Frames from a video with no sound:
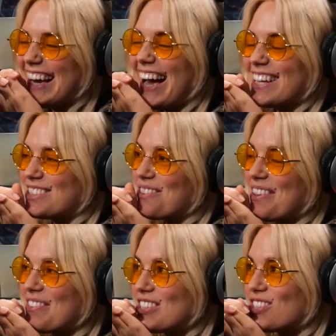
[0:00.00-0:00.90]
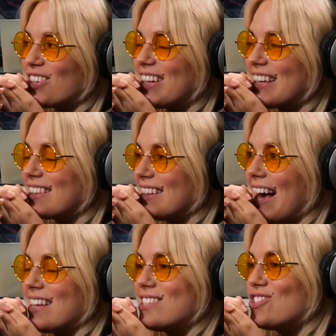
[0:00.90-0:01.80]
Yeah. So we've been shooting. The
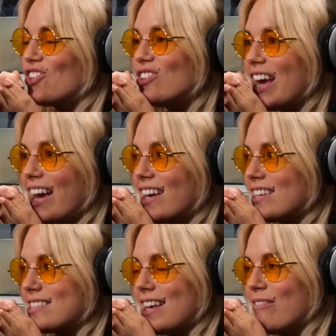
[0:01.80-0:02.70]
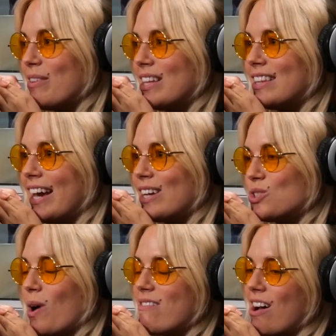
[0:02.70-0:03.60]
last two days have been
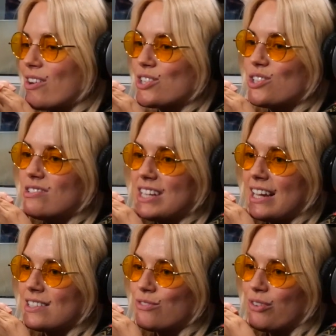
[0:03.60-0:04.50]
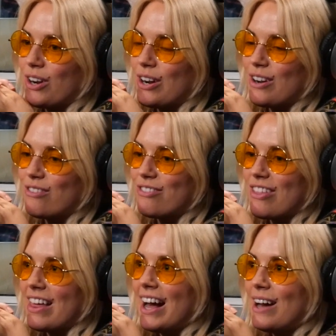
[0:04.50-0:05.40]
like twelve-hour shoot days for
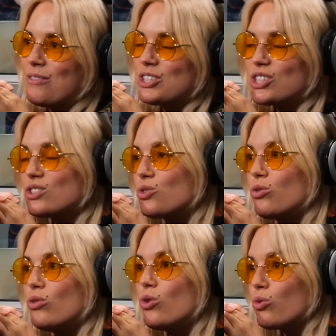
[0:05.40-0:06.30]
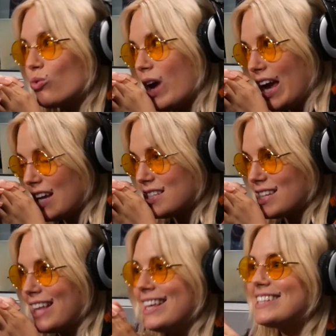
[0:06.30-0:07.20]
for that, which is
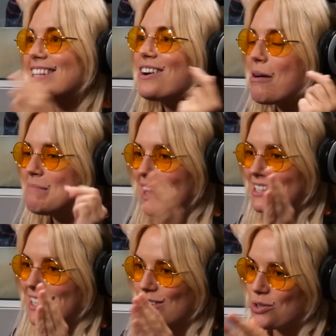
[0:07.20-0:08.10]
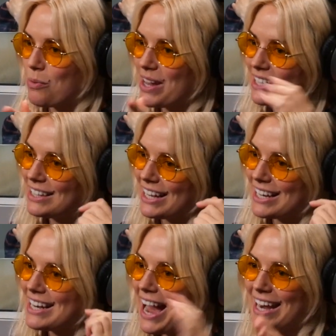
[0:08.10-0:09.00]
great. And they did it on my schedule. We had like
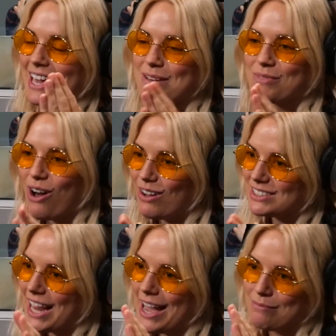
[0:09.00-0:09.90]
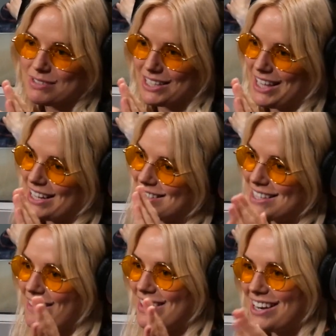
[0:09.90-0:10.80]
a nine A M call time to like
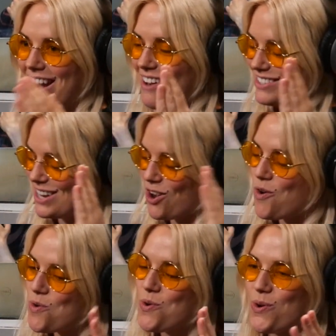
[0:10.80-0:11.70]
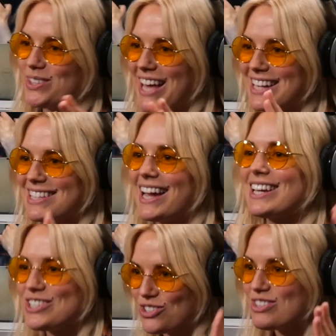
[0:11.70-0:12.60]
seven. And I was like, ooh, that's, I
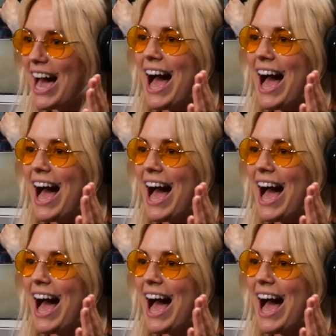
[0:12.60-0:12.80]
in can do that. In